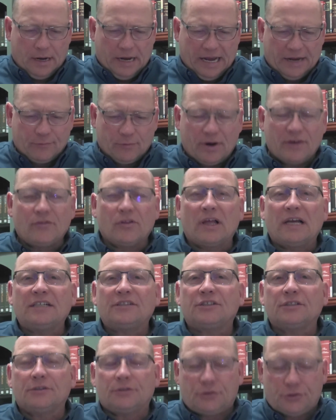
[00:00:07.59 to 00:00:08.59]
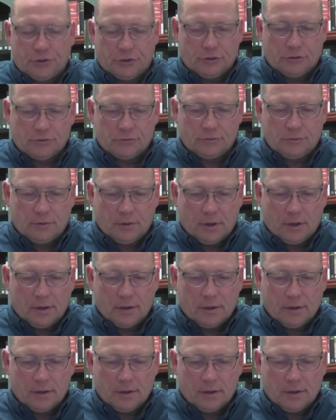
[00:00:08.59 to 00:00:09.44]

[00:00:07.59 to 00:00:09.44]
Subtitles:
In Revelation 2,